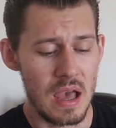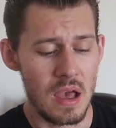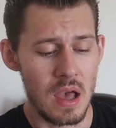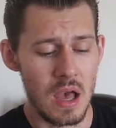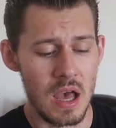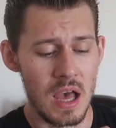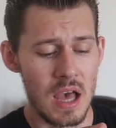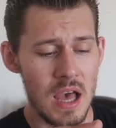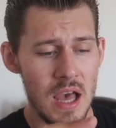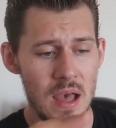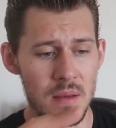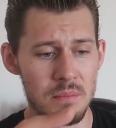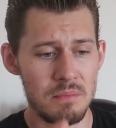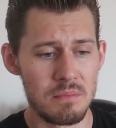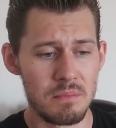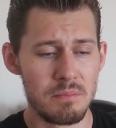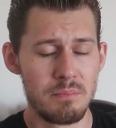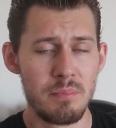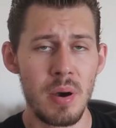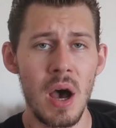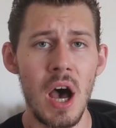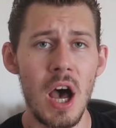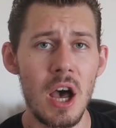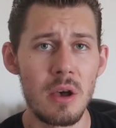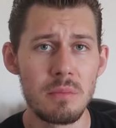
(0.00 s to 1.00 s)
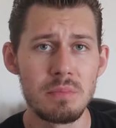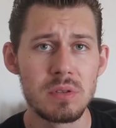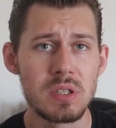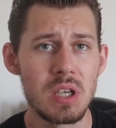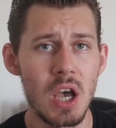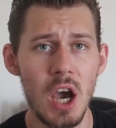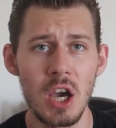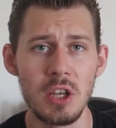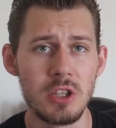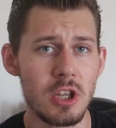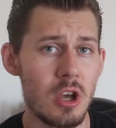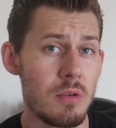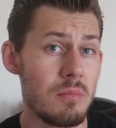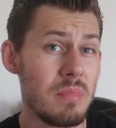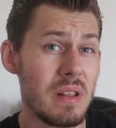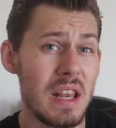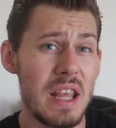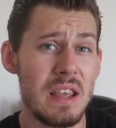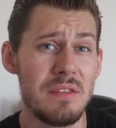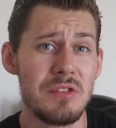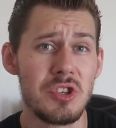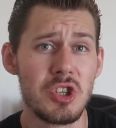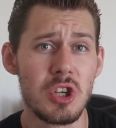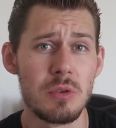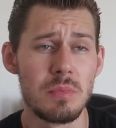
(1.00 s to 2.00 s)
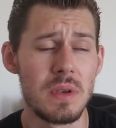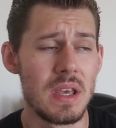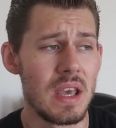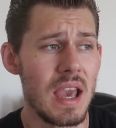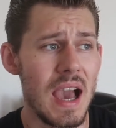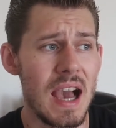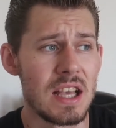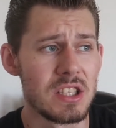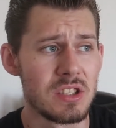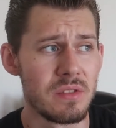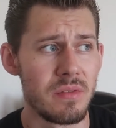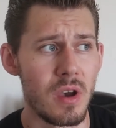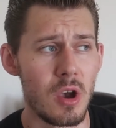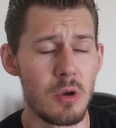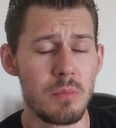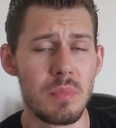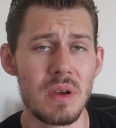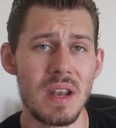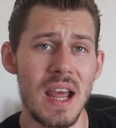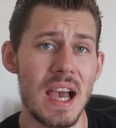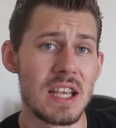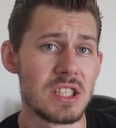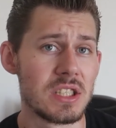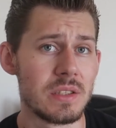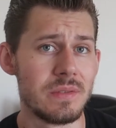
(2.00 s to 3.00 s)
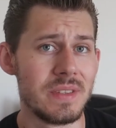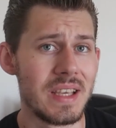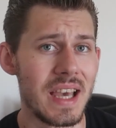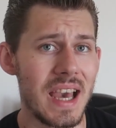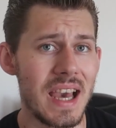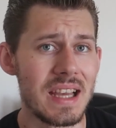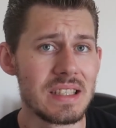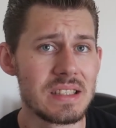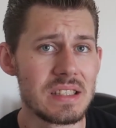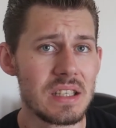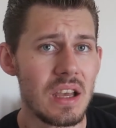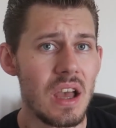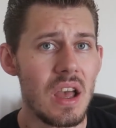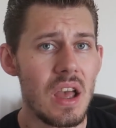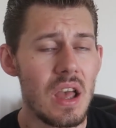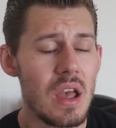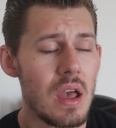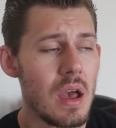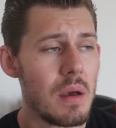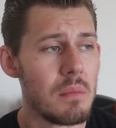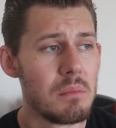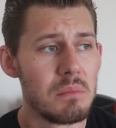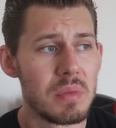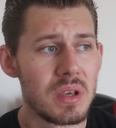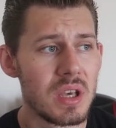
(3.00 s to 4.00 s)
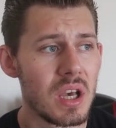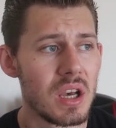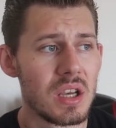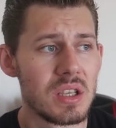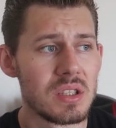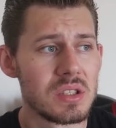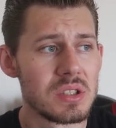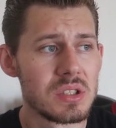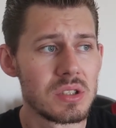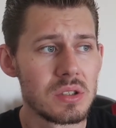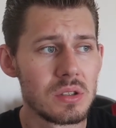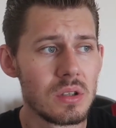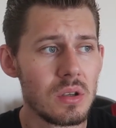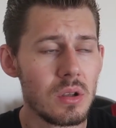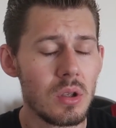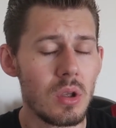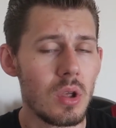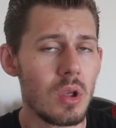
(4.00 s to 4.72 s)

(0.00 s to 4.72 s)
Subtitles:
Pubs, I don't believe should be as of yet, because